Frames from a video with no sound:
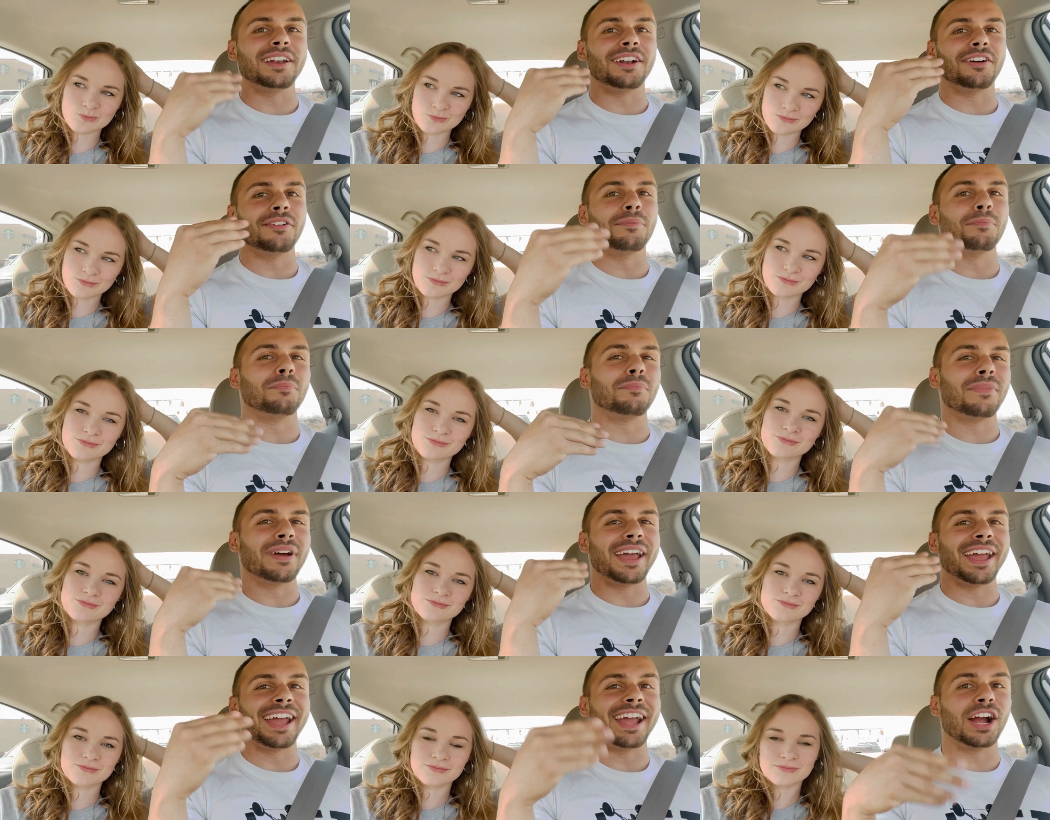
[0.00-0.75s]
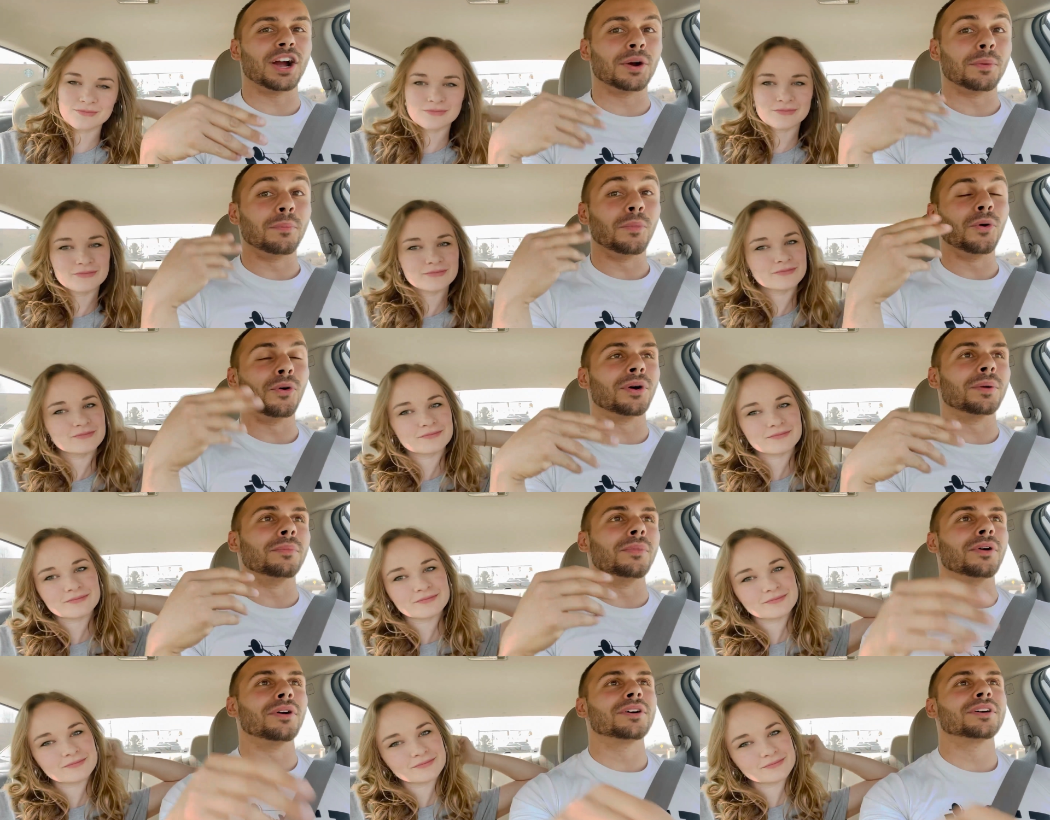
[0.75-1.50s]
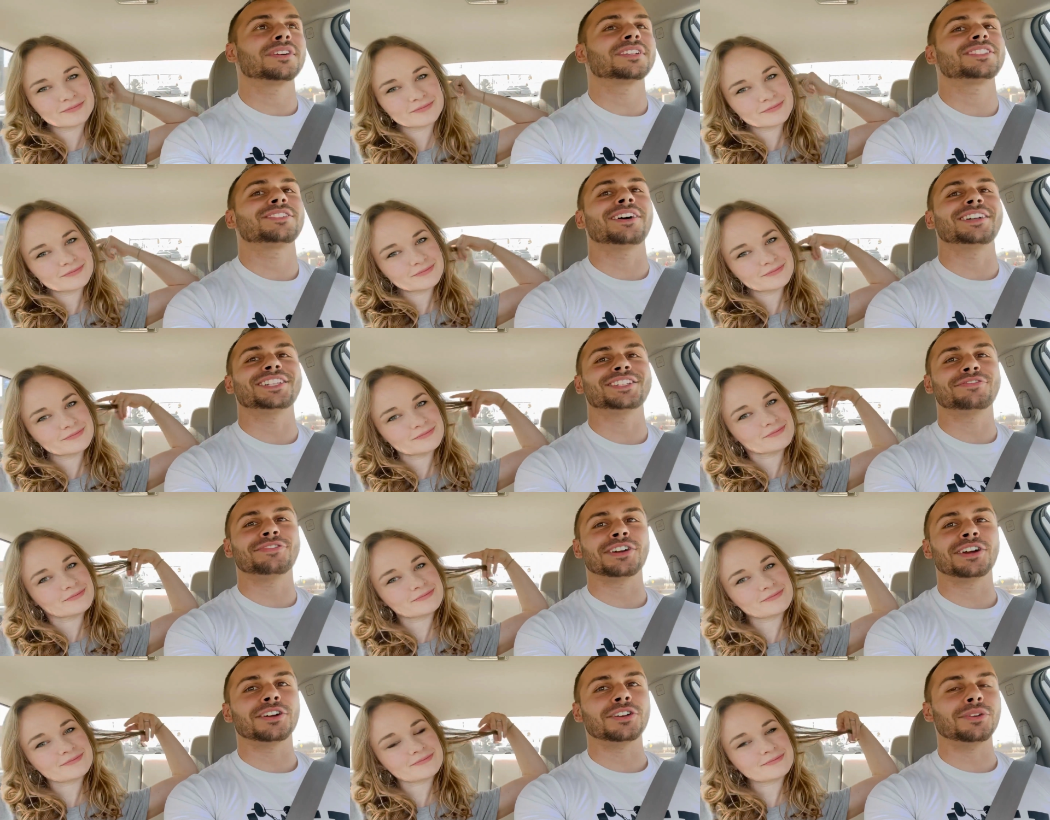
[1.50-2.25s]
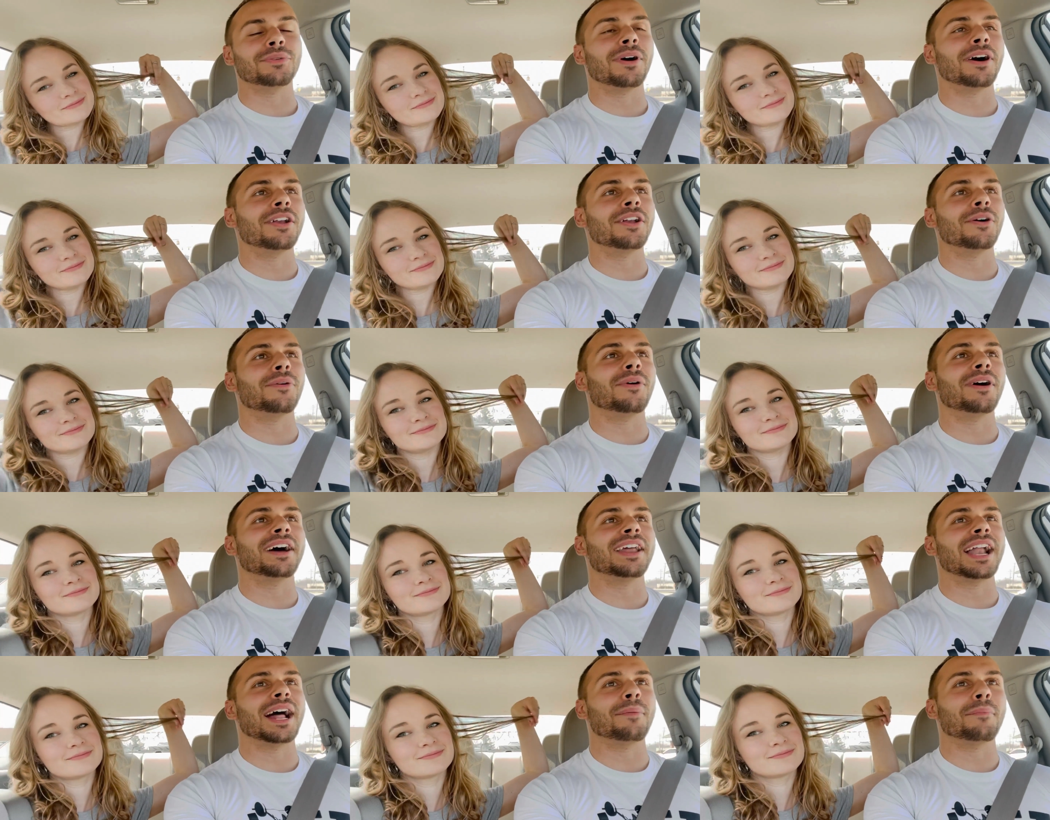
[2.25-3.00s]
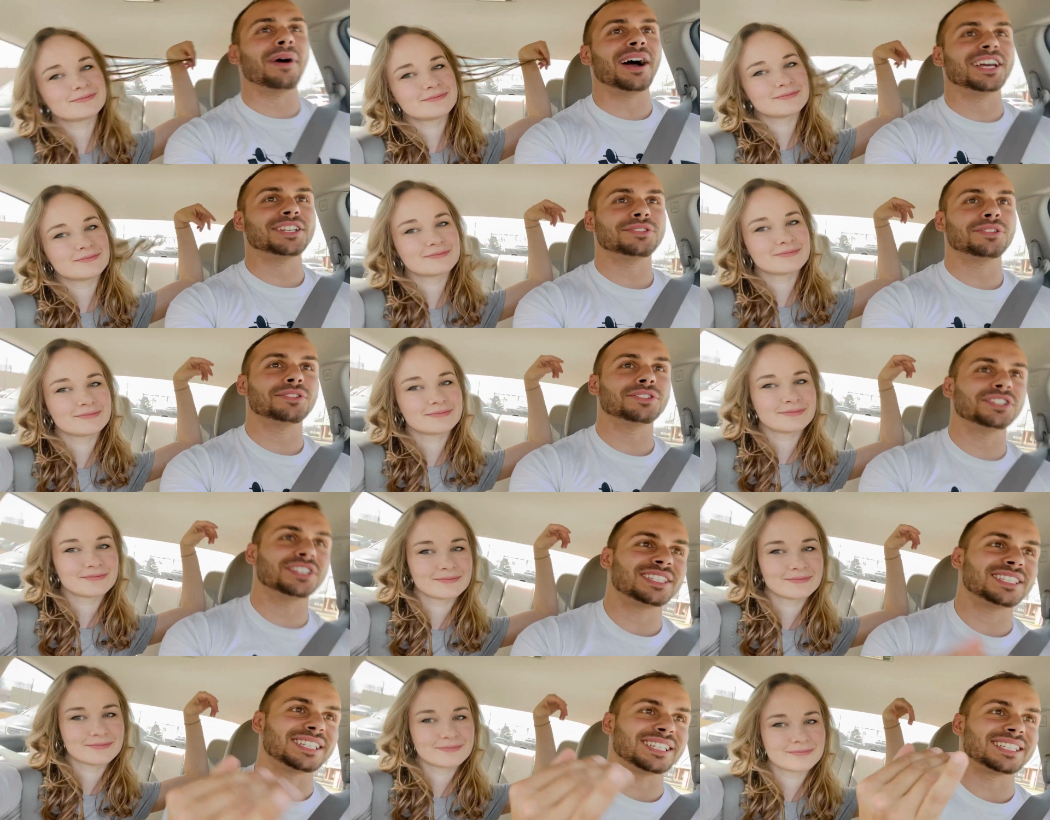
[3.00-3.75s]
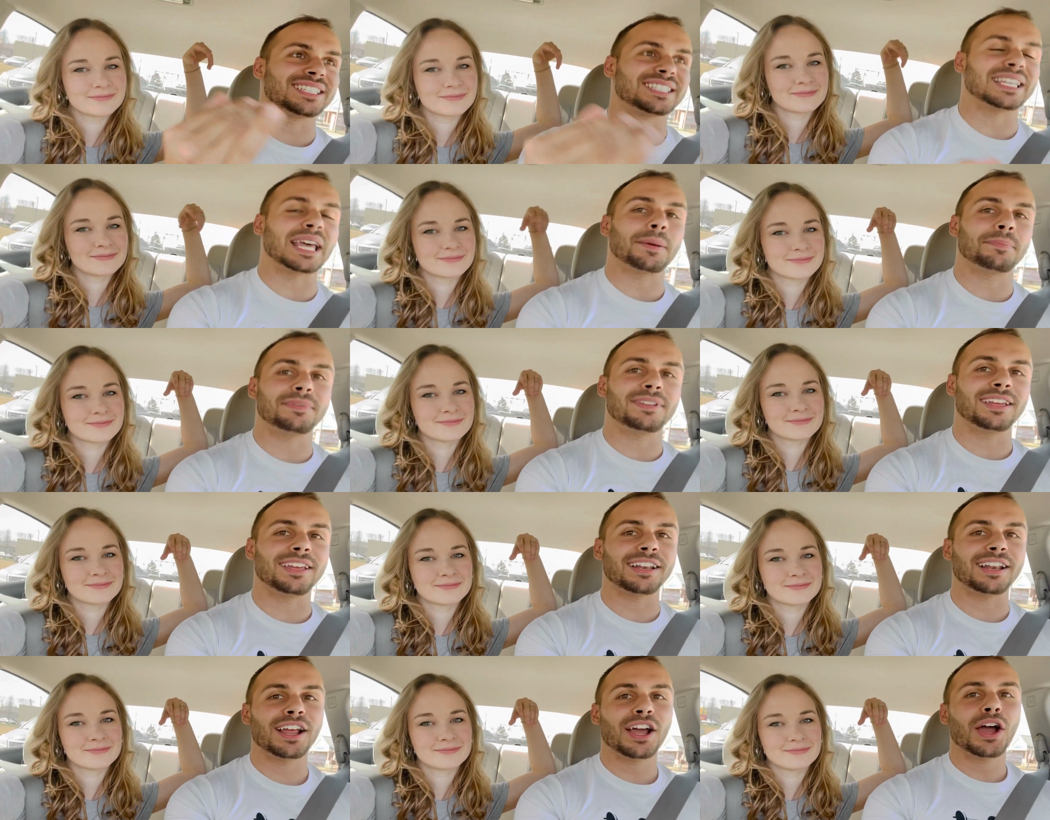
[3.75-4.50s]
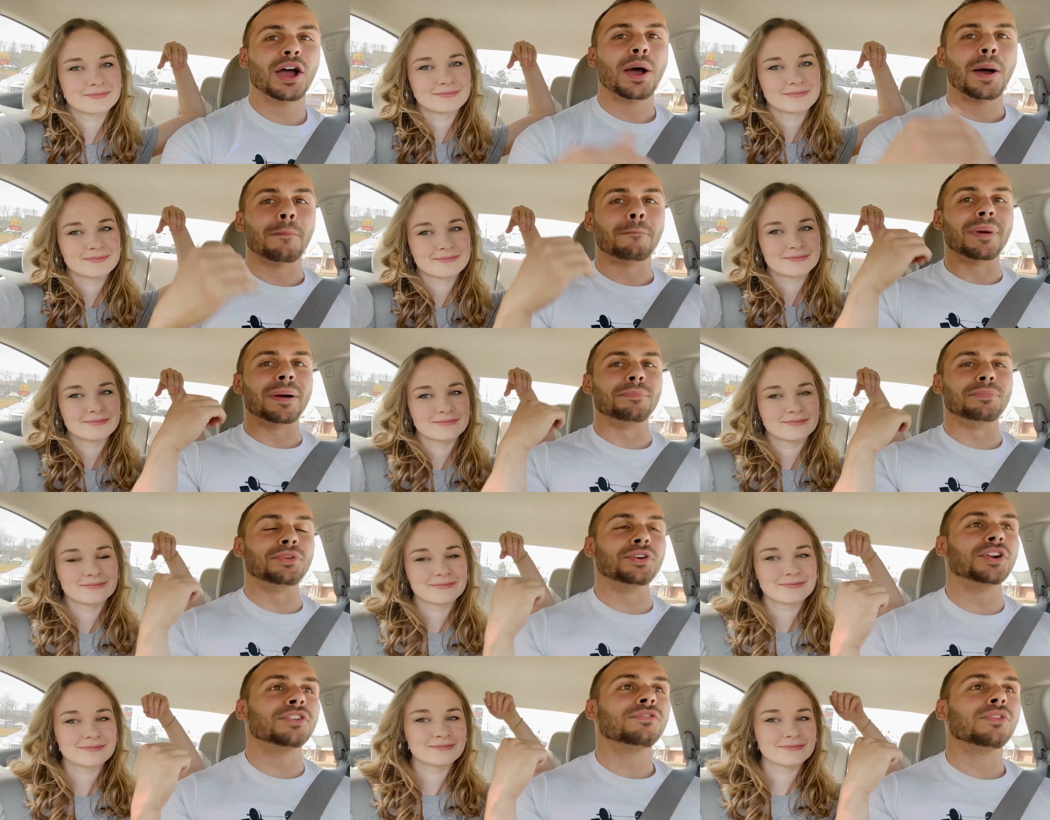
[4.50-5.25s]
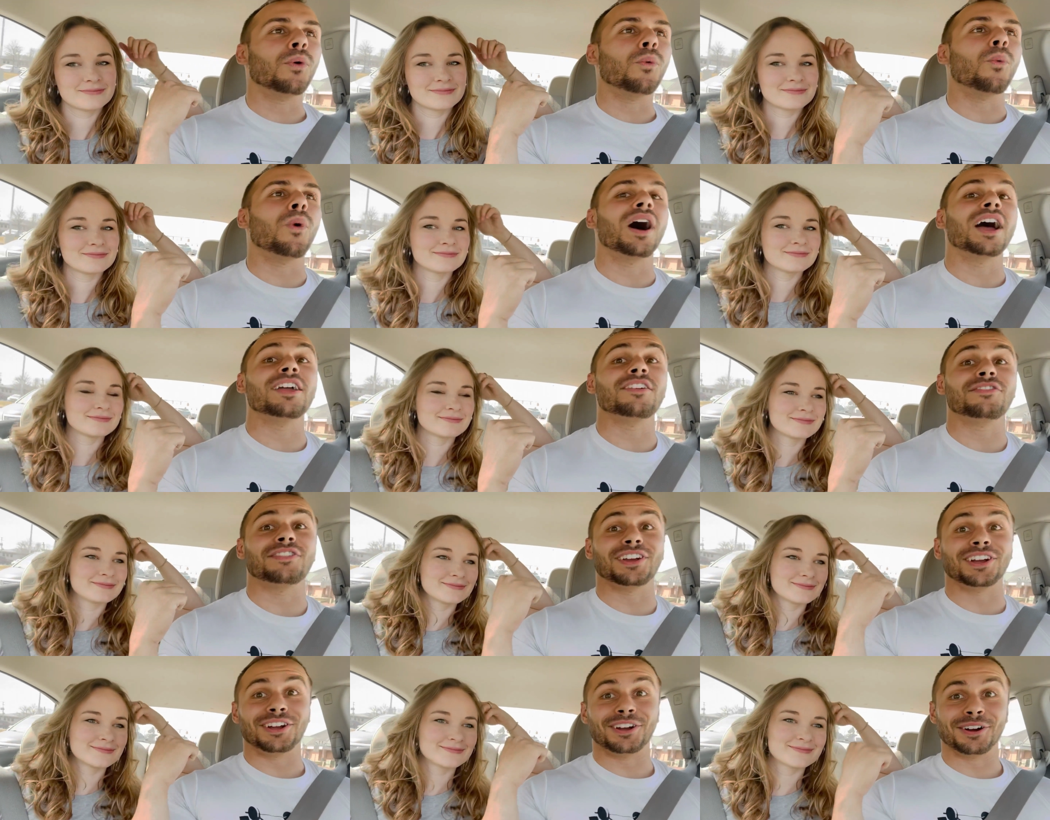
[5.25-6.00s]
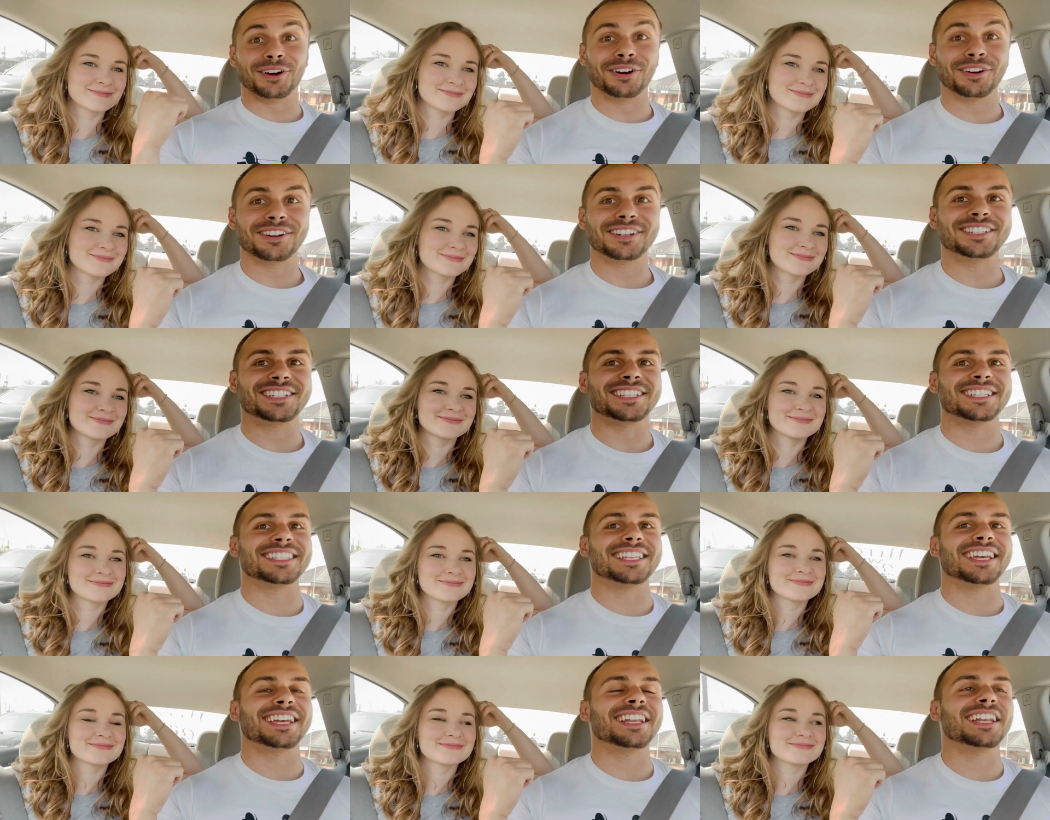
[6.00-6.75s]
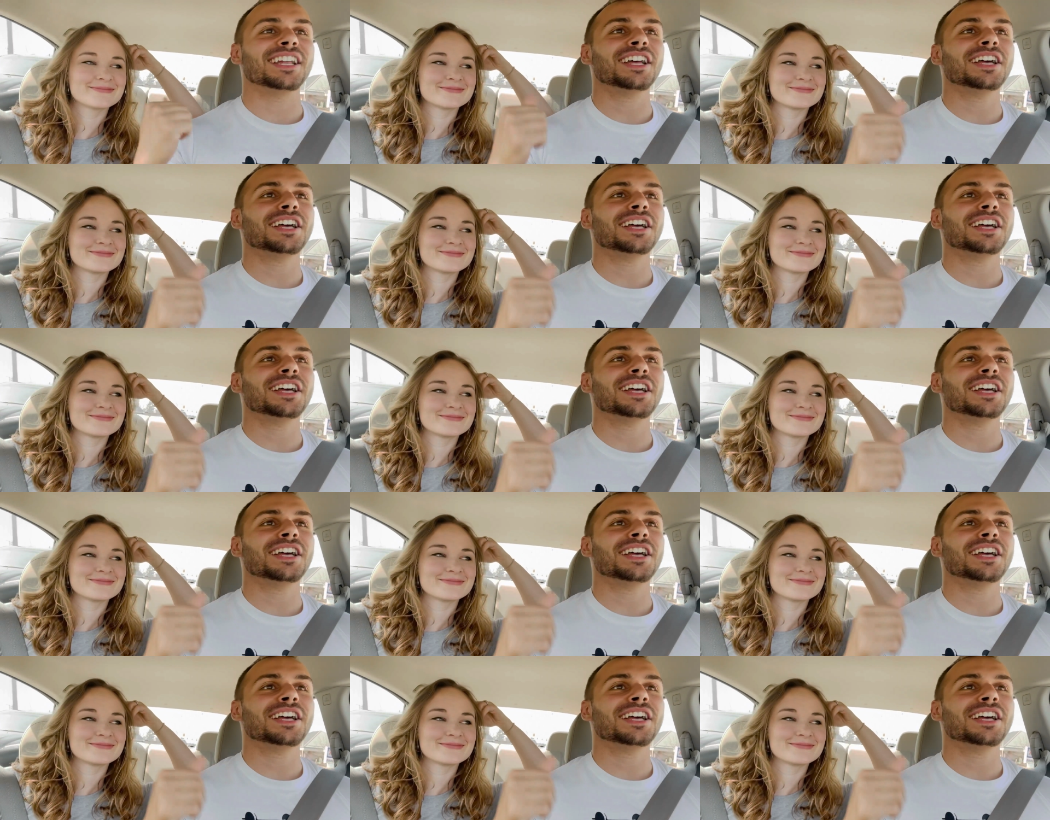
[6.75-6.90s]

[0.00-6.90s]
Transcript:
Speaker 1: of hair more and more. So I just figured, you wanna know what? I might as well just accept it my beautiful wife encourages it.